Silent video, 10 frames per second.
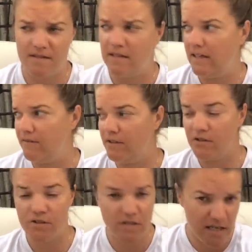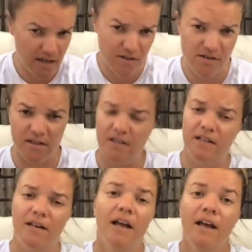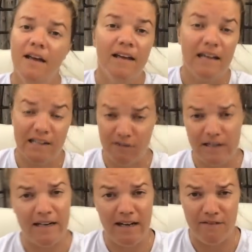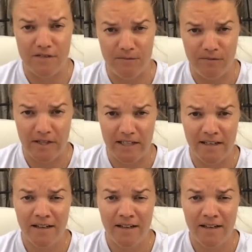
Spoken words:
they have their sneakers on, and they're ready to have some fun.